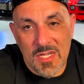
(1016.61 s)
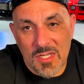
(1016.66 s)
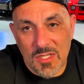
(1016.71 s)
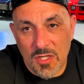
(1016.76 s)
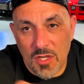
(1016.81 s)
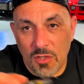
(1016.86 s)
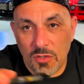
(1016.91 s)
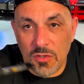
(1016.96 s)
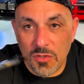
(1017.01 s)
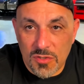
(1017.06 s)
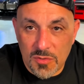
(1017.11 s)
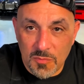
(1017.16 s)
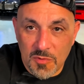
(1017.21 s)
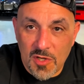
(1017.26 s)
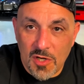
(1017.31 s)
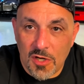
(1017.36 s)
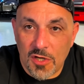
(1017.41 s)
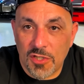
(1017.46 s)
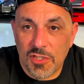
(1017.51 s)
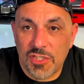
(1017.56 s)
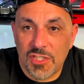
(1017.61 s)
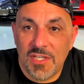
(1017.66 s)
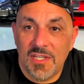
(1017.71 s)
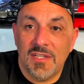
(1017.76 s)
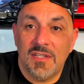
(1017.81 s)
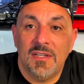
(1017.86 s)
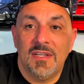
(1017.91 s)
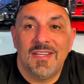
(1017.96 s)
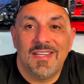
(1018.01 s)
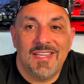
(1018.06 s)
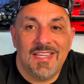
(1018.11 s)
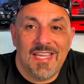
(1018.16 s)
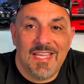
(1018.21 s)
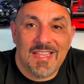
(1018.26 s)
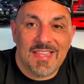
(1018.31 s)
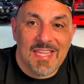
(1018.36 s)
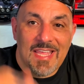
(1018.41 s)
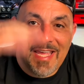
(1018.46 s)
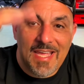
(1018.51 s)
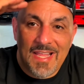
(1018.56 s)
Go do some car shit.
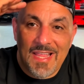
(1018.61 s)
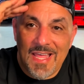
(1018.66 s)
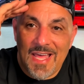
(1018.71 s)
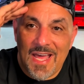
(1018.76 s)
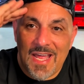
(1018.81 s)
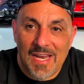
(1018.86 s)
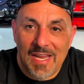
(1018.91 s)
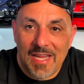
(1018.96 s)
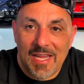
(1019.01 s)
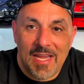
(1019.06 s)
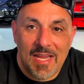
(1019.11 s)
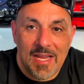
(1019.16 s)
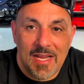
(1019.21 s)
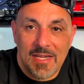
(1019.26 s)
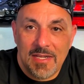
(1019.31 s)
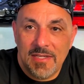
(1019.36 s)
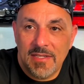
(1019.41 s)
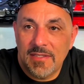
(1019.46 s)
Get the hell out of here.